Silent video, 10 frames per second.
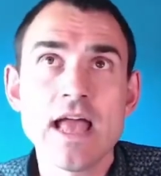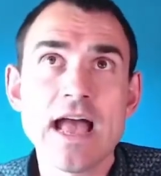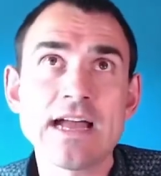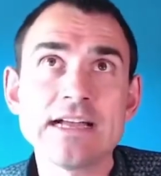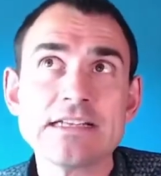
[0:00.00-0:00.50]

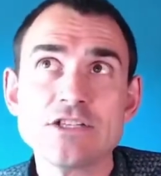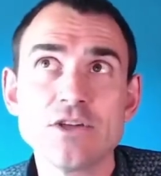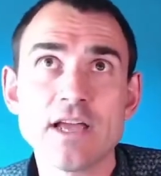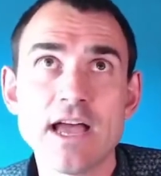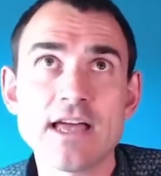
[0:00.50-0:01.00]
and you
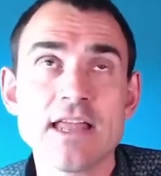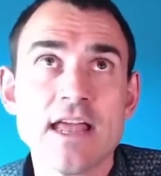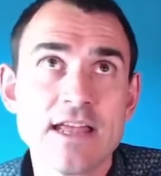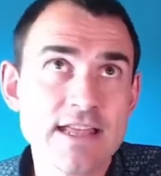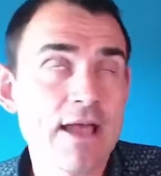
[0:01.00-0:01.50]
can
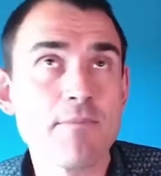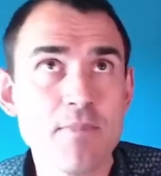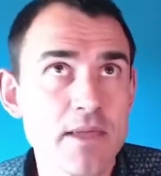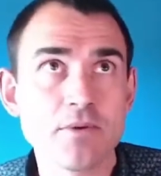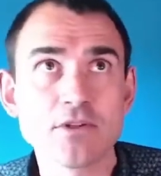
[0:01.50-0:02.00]
get
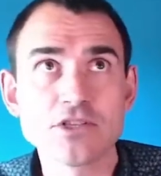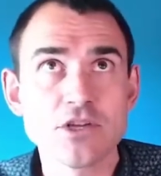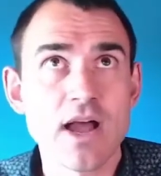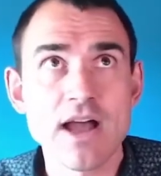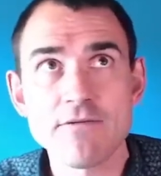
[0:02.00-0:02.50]
people
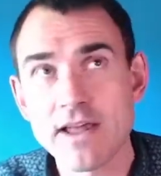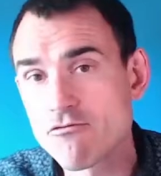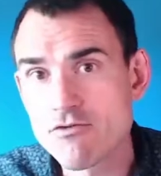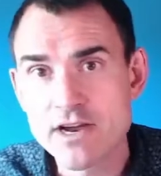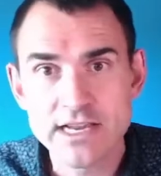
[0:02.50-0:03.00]
to have like
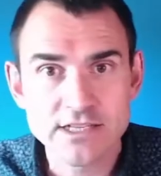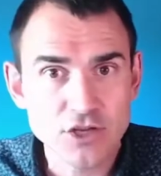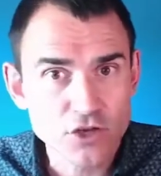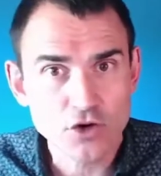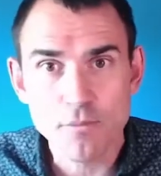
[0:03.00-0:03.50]
really
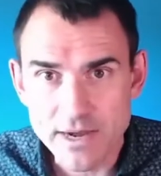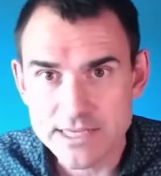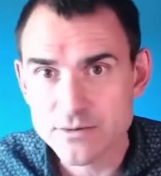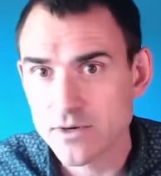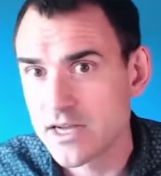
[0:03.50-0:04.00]
secure
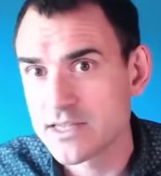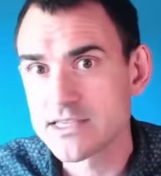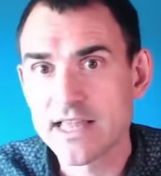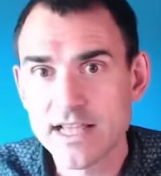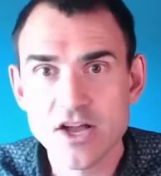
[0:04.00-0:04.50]
passwords,
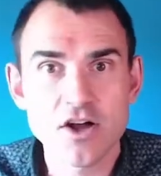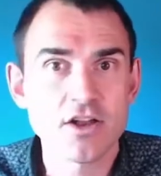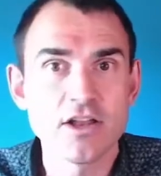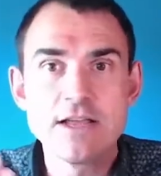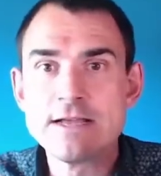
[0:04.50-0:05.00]
and they can't